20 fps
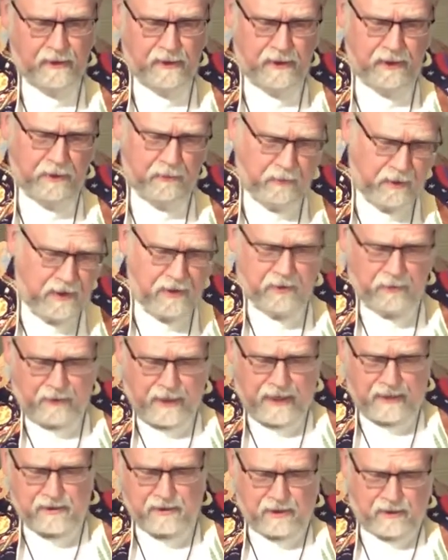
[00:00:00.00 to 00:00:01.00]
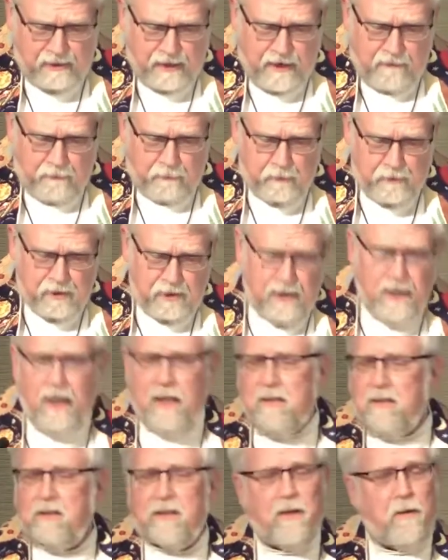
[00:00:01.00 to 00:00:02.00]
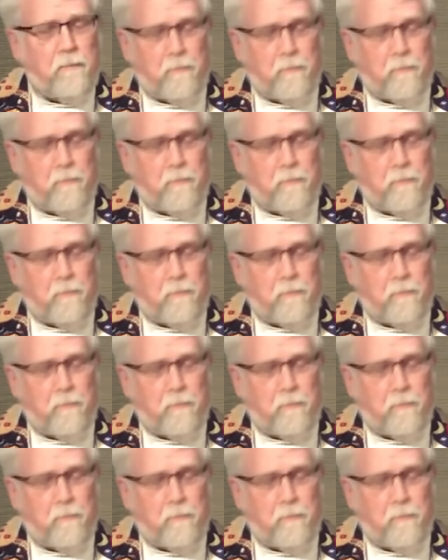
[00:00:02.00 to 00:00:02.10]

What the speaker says: he redirects their efforts against their